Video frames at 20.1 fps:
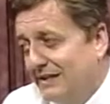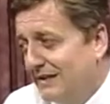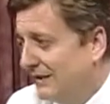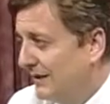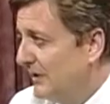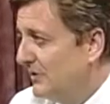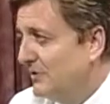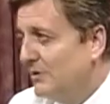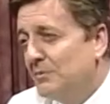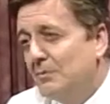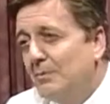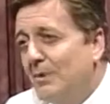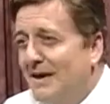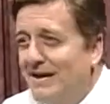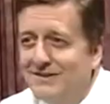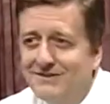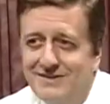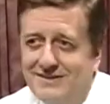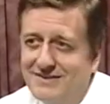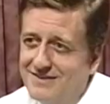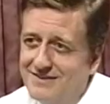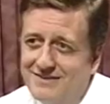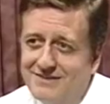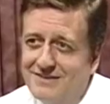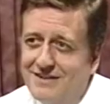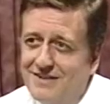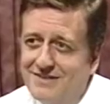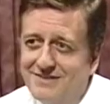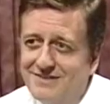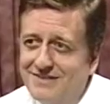they couldn't pass any of the
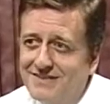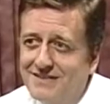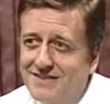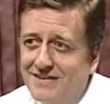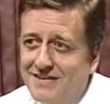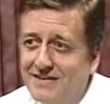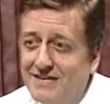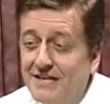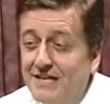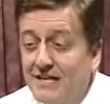tests today.